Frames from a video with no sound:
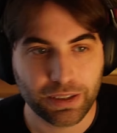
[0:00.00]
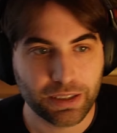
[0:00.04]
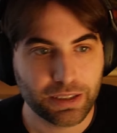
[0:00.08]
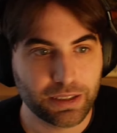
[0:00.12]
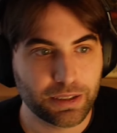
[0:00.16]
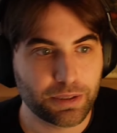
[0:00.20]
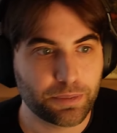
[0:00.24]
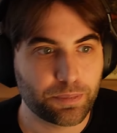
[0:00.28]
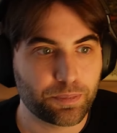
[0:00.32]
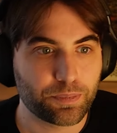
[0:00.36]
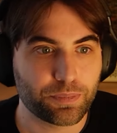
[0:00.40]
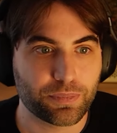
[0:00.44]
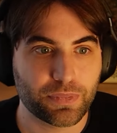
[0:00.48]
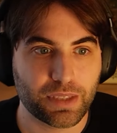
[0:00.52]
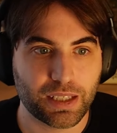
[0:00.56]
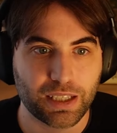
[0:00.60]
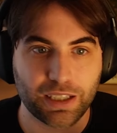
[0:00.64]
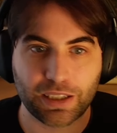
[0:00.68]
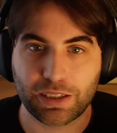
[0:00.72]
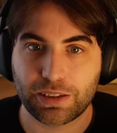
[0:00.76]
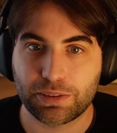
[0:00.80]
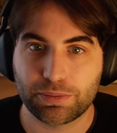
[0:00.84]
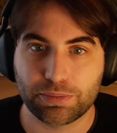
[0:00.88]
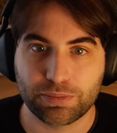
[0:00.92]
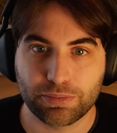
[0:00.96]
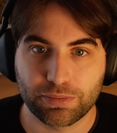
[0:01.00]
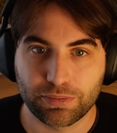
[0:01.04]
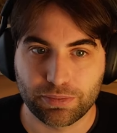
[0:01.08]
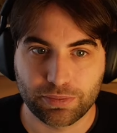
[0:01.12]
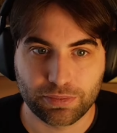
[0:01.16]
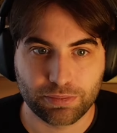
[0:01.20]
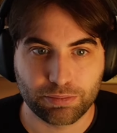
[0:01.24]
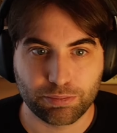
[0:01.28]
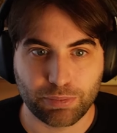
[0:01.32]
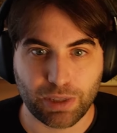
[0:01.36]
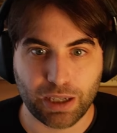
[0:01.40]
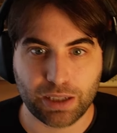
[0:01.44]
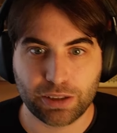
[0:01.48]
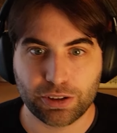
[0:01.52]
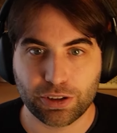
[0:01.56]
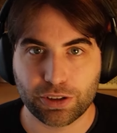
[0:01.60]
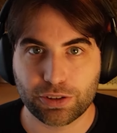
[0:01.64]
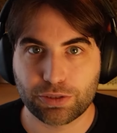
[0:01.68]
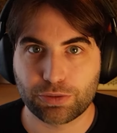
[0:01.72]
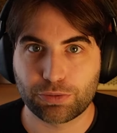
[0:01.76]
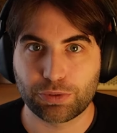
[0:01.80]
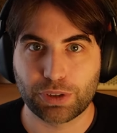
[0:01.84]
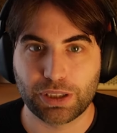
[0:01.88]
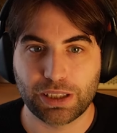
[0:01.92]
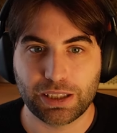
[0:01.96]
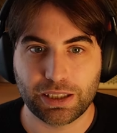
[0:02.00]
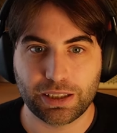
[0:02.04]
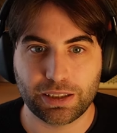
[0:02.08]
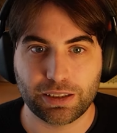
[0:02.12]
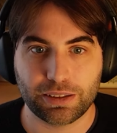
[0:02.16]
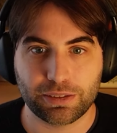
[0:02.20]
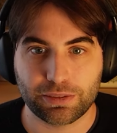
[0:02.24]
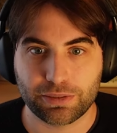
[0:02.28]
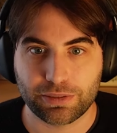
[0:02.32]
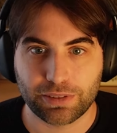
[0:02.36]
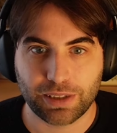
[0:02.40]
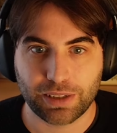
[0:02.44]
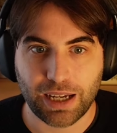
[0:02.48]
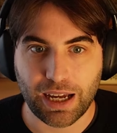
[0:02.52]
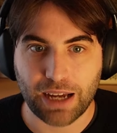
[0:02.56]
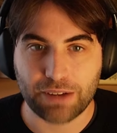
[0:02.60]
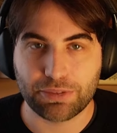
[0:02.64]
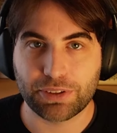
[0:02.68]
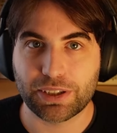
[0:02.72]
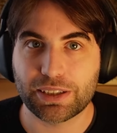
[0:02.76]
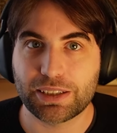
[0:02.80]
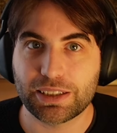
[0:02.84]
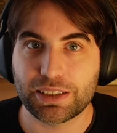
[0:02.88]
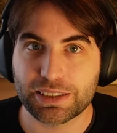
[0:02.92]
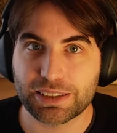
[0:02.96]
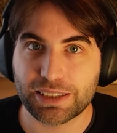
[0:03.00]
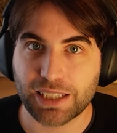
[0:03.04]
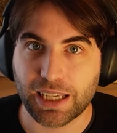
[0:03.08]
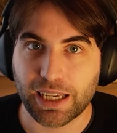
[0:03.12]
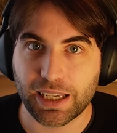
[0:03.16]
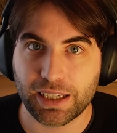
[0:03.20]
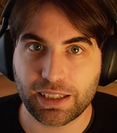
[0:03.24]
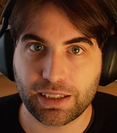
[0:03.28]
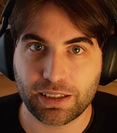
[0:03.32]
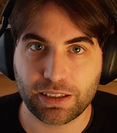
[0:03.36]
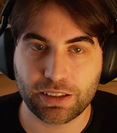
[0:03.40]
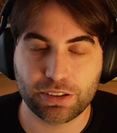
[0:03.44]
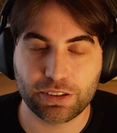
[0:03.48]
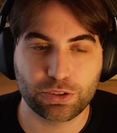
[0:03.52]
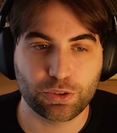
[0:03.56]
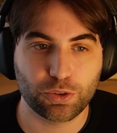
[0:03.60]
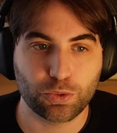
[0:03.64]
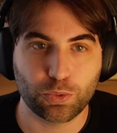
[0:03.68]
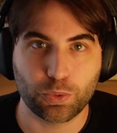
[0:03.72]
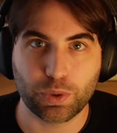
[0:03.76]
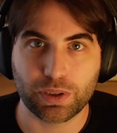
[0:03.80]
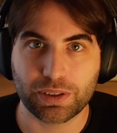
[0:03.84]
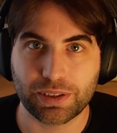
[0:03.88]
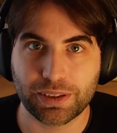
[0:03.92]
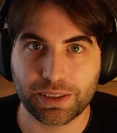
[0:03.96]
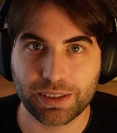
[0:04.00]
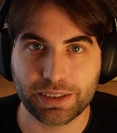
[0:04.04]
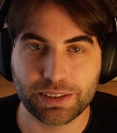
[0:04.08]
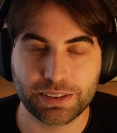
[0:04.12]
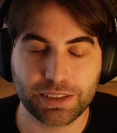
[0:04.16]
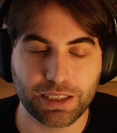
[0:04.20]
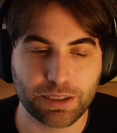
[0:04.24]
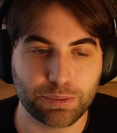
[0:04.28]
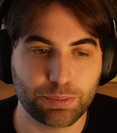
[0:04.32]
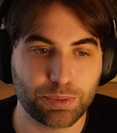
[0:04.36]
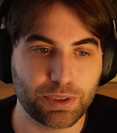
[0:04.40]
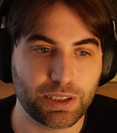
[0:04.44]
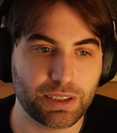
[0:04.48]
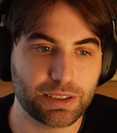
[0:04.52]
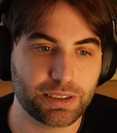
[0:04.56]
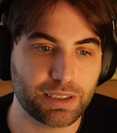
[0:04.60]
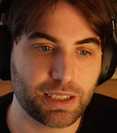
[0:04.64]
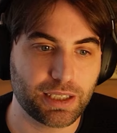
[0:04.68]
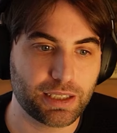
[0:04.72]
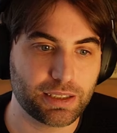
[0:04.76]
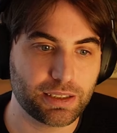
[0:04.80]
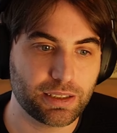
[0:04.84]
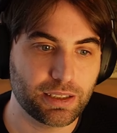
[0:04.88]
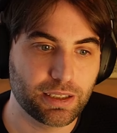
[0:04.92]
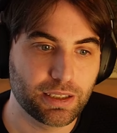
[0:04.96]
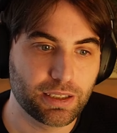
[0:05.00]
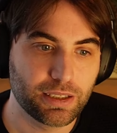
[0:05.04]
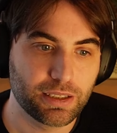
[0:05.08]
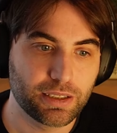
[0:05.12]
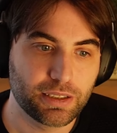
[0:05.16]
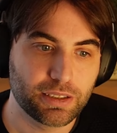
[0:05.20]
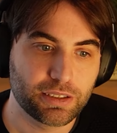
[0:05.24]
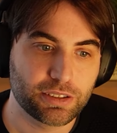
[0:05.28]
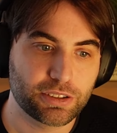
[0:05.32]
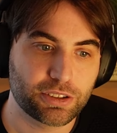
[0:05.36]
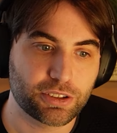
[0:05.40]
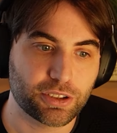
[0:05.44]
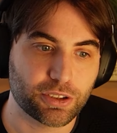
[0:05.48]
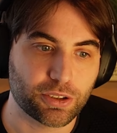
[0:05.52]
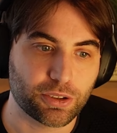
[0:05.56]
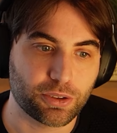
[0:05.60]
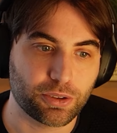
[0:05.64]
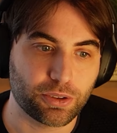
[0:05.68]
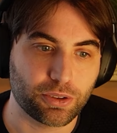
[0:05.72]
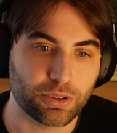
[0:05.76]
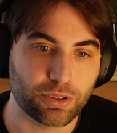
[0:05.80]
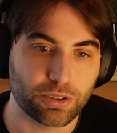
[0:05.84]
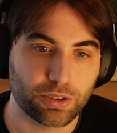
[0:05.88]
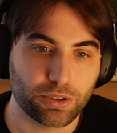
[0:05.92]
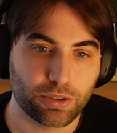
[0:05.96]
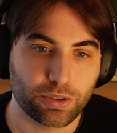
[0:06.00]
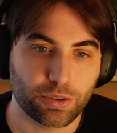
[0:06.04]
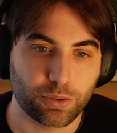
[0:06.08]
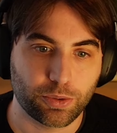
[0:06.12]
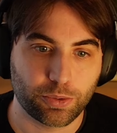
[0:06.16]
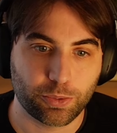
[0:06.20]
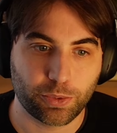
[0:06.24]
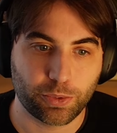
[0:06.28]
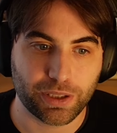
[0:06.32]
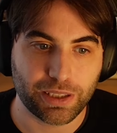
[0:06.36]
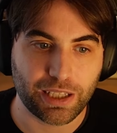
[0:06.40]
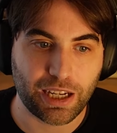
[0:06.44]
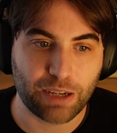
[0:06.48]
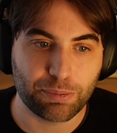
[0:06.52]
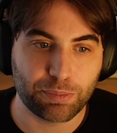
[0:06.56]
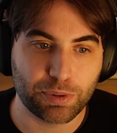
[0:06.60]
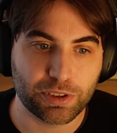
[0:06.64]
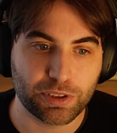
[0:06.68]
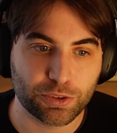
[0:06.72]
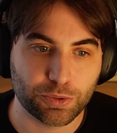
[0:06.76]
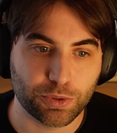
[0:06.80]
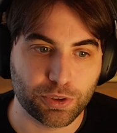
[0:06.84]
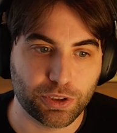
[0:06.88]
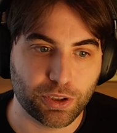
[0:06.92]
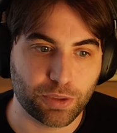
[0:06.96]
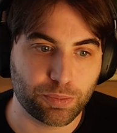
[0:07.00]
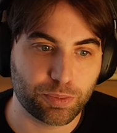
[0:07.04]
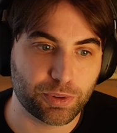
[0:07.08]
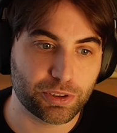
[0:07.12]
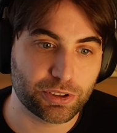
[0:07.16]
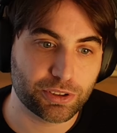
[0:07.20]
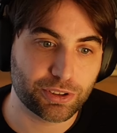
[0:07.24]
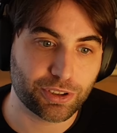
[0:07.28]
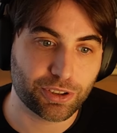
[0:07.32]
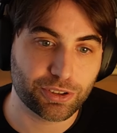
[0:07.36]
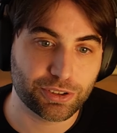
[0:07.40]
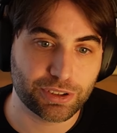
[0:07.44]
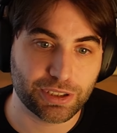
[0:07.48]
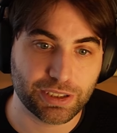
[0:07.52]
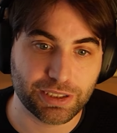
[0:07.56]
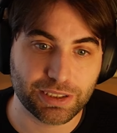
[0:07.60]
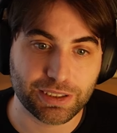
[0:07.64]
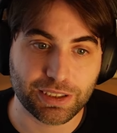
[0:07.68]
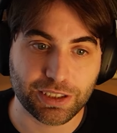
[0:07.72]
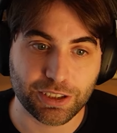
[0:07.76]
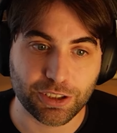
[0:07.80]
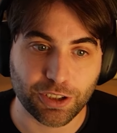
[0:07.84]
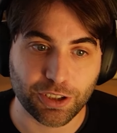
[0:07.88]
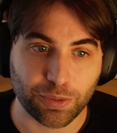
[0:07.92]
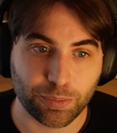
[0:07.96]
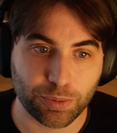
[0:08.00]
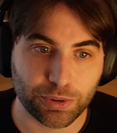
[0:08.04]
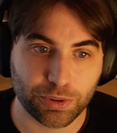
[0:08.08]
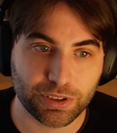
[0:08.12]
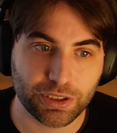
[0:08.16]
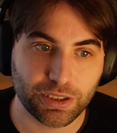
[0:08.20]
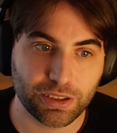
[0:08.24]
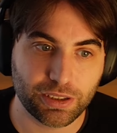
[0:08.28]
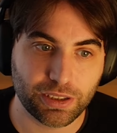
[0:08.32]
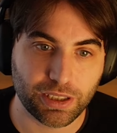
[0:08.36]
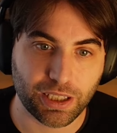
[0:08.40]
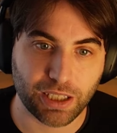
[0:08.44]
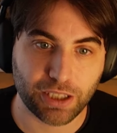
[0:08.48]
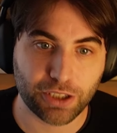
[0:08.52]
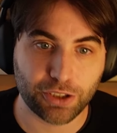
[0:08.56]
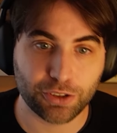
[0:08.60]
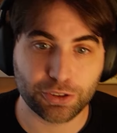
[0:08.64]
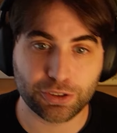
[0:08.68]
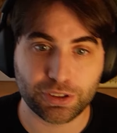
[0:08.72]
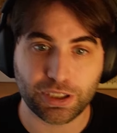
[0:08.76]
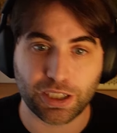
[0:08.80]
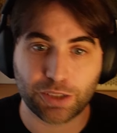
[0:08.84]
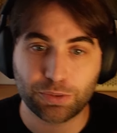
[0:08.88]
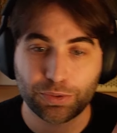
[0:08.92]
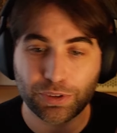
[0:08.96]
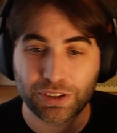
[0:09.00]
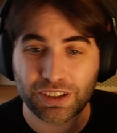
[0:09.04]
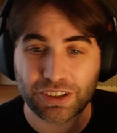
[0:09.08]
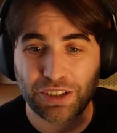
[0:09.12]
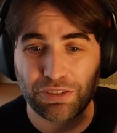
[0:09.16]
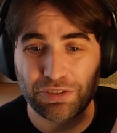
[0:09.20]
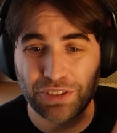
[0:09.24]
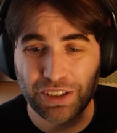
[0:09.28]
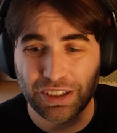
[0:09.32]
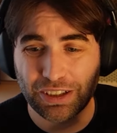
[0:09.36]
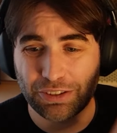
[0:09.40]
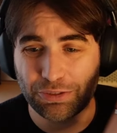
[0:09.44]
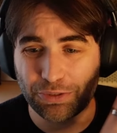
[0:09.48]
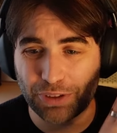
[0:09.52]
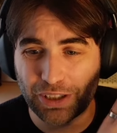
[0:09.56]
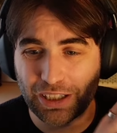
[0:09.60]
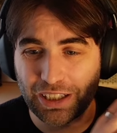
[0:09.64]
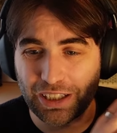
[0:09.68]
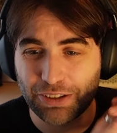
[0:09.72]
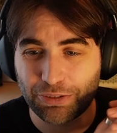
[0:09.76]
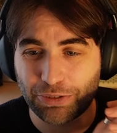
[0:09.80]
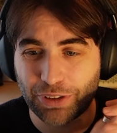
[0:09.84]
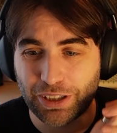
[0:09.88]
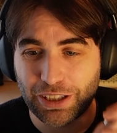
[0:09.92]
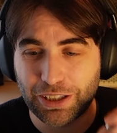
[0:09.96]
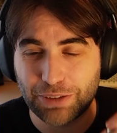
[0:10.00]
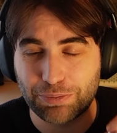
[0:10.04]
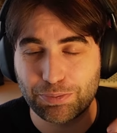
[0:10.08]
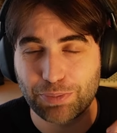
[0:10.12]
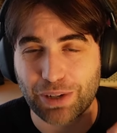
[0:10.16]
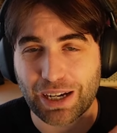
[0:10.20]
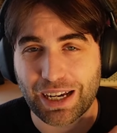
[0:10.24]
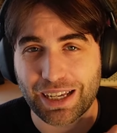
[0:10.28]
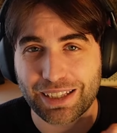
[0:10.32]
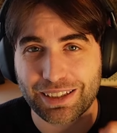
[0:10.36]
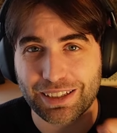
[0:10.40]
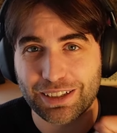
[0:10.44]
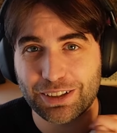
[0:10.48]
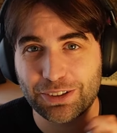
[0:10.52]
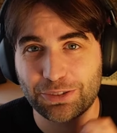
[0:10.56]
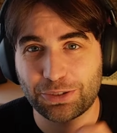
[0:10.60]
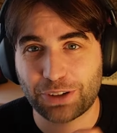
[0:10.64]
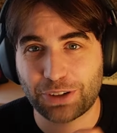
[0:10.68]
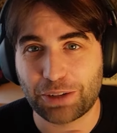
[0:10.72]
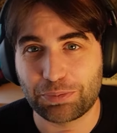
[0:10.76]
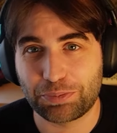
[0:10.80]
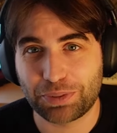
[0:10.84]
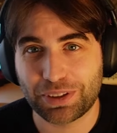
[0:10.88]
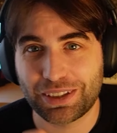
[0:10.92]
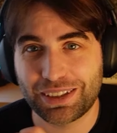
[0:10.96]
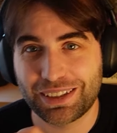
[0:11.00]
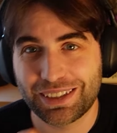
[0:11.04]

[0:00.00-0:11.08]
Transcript: they might not really have any say into what things are being done. So what happens with open source is the opposite. Like you start with something really, really bad and crappy.